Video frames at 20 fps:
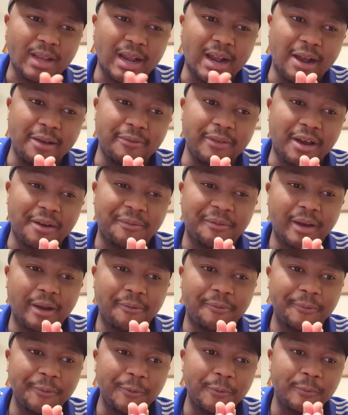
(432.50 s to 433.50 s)
I
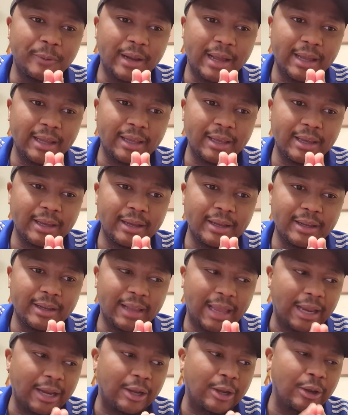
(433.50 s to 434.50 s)
feel like
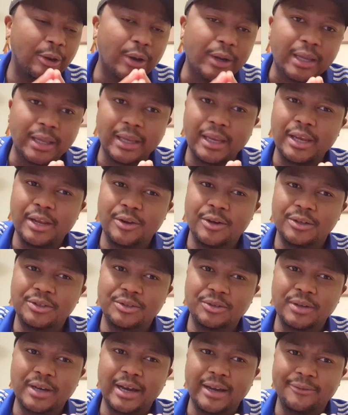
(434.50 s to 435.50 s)
lucky, you know,
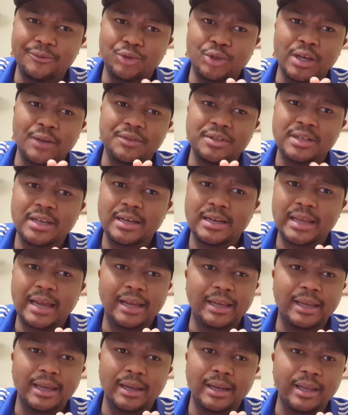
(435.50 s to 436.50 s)
to have seen
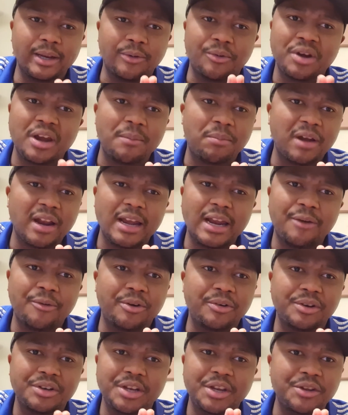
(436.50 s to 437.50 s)
like a great player like
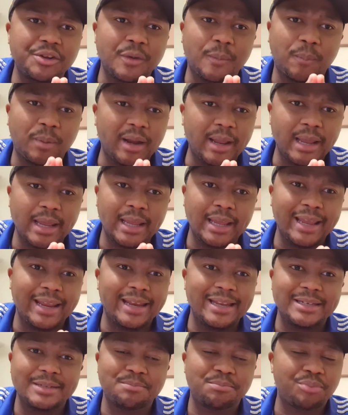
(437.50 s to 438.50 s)
RONALDINHO play in
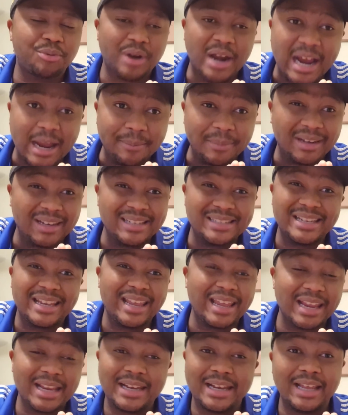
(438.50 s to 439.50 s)
his prime, in his
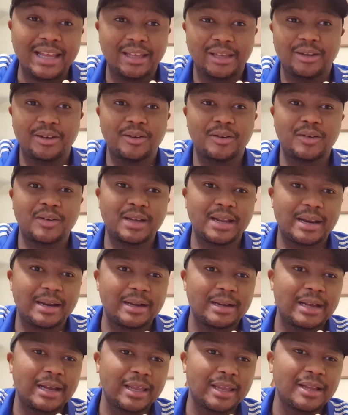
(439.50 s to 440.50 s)
heyday, you know.
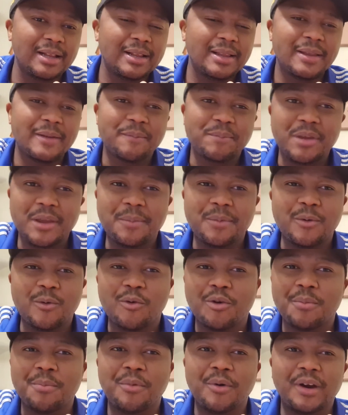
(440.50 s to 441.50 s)
And like, people
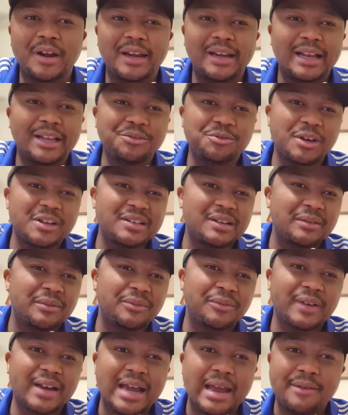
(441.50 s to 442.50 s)
who were born in like
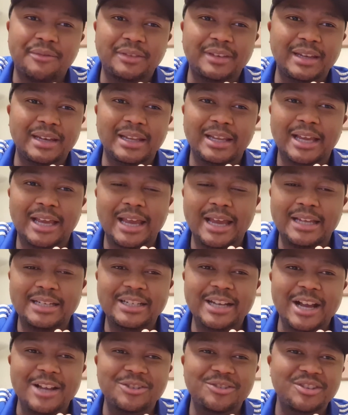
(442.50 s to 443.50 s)
2005 didn't get a
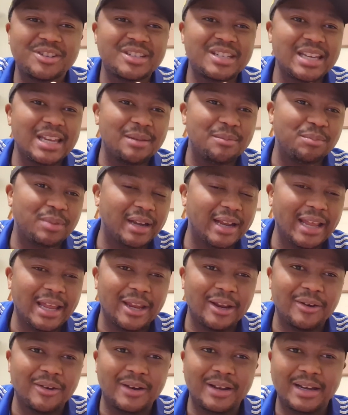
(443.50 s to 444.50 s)
chance to see him play,
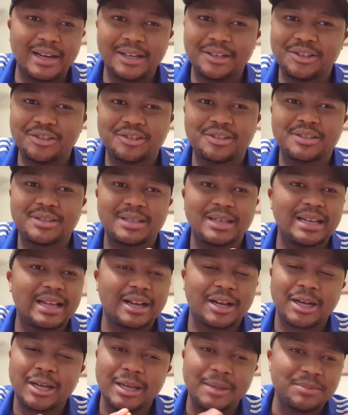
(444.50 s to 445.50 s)
you know, and they just see
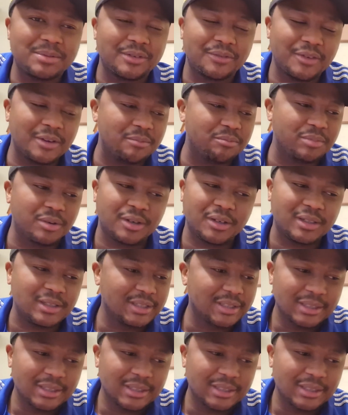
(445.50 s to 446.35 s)
like clips of him. But